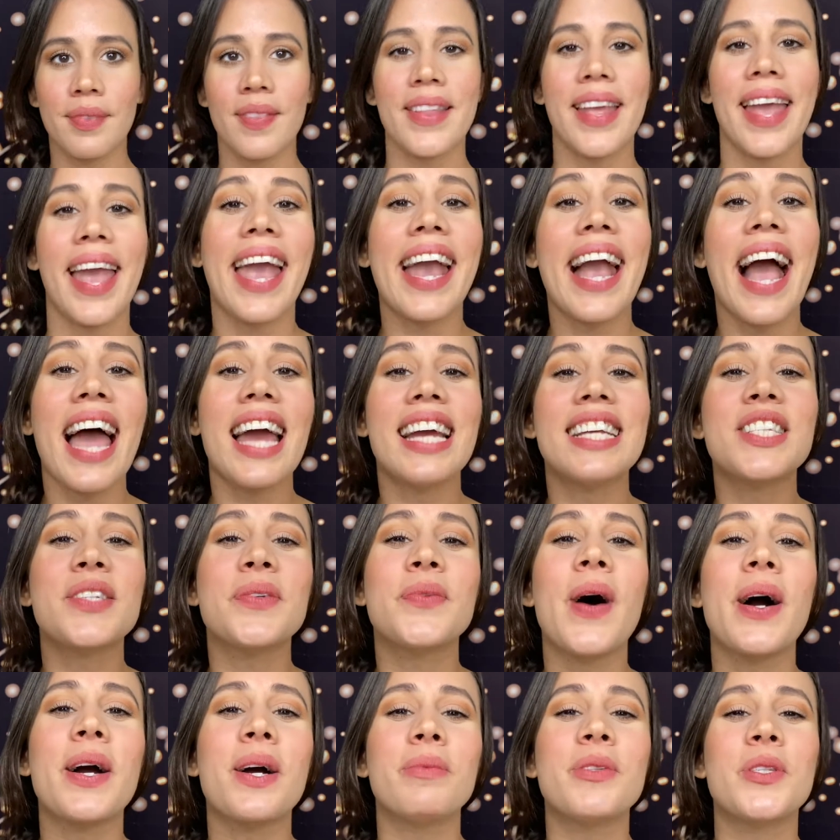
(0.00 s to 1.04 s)
Hey guys,
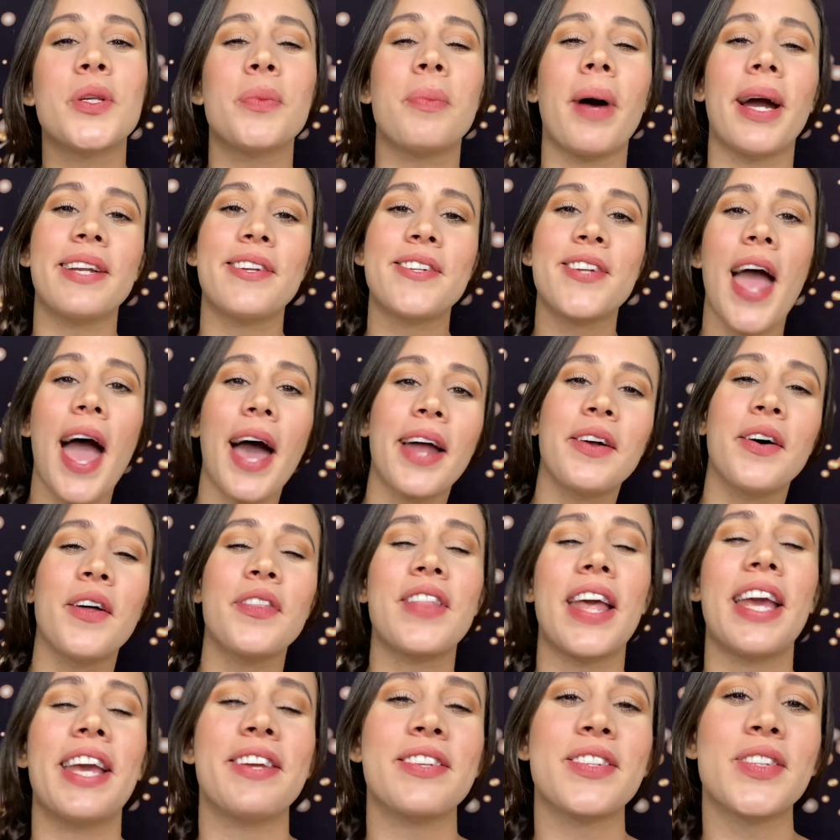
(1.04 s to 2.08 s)
welcome to my channel.
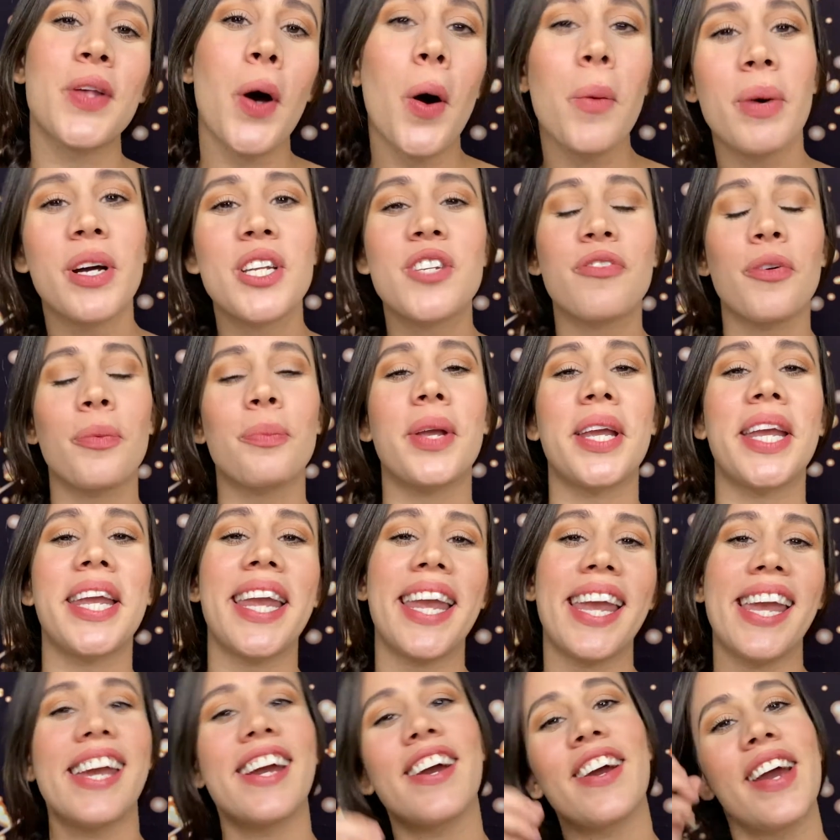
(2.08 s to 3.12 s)
Thank you so much for
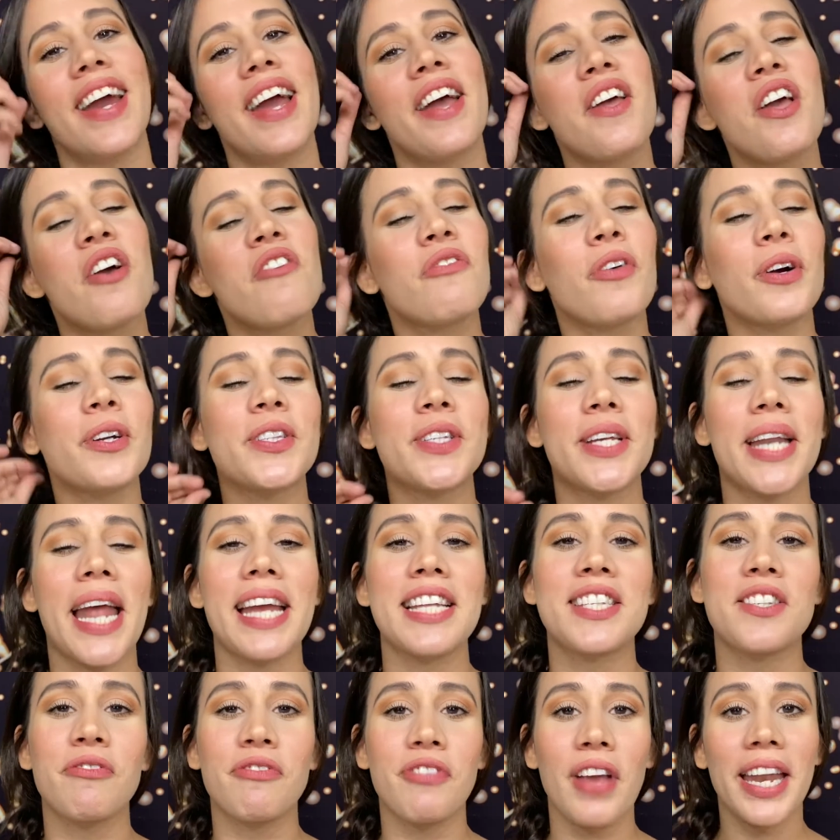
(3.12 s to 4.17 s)
being here. For
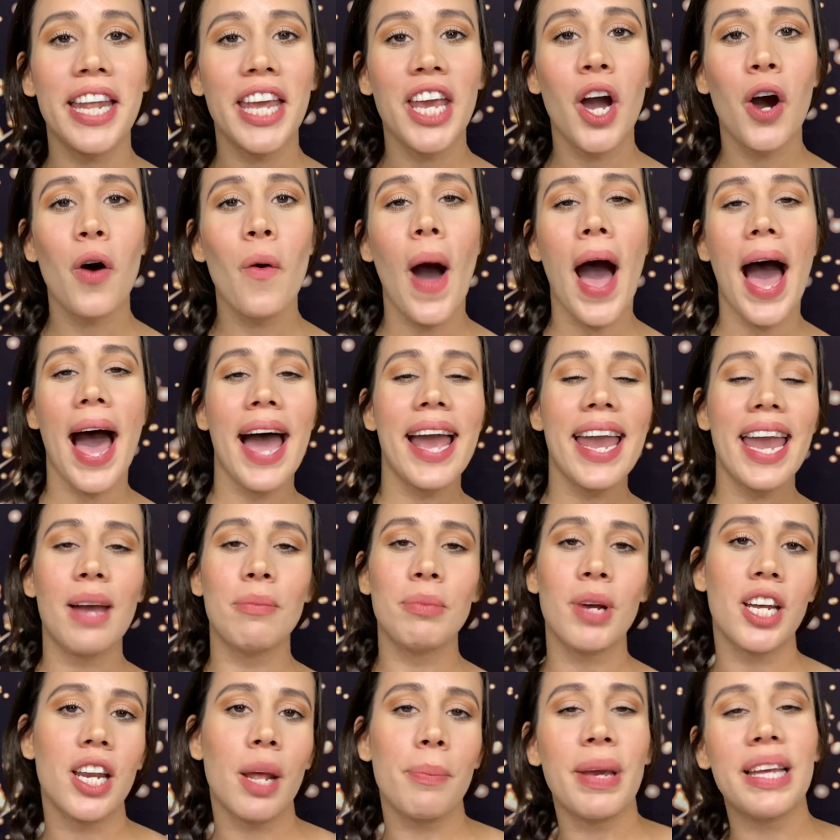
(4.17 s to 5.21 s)
today's video, I
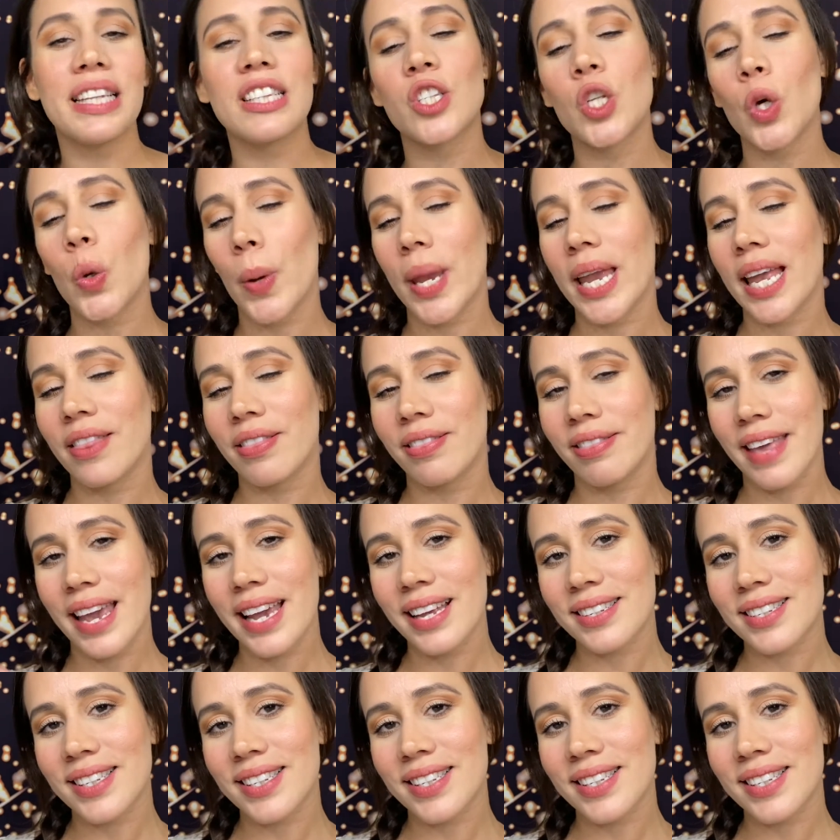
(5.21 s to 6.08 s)
am gonna be doing this